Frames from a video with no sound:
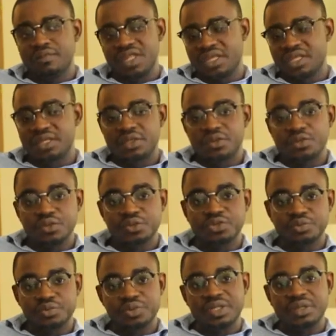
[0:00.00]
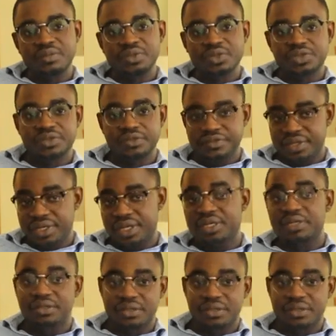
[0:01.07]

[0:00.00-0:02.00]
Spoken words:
it didn't go smoothly because of, again,